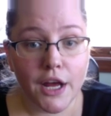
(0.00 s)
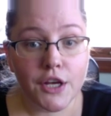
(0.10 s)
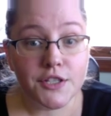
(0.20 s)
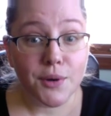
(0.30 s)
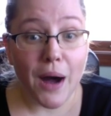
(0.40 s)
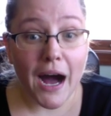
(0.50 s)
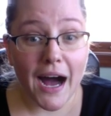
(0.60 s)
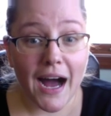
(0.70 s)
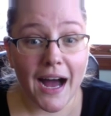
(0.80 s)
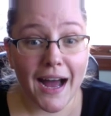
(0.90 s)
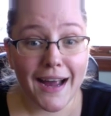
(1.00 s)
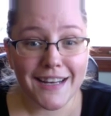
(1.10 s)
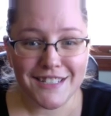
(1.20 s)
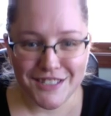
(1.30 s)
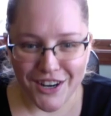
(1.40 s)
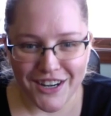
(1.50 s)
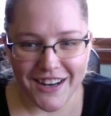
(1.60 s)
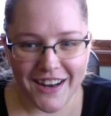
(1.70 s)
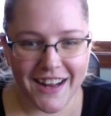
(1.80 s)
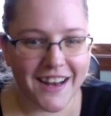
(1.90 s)
So I started
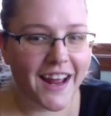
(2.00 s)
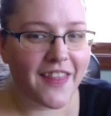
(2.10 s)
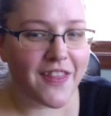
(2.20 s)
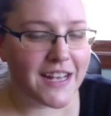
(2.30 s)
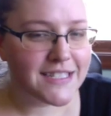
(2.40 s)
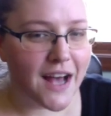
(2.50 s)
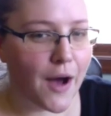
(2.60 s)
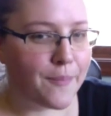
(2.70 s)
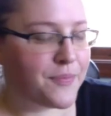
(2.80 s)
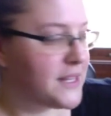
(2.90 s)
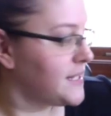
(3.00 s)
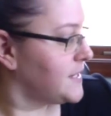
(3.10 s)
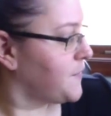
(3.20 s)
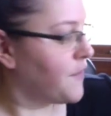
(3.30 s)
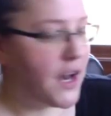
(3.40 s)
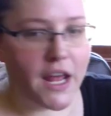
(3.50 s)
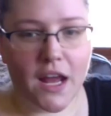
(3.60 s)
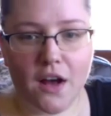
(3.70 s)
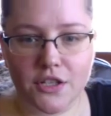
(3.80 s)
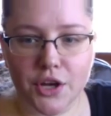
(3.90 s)
on it. And this is funny.
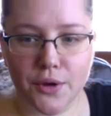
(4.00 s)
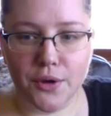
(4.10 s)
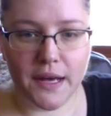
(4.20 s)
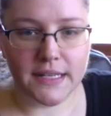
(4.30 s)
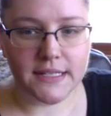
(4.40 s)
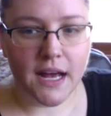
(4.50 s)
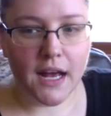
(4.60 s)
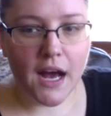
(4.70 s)
I'll show you this.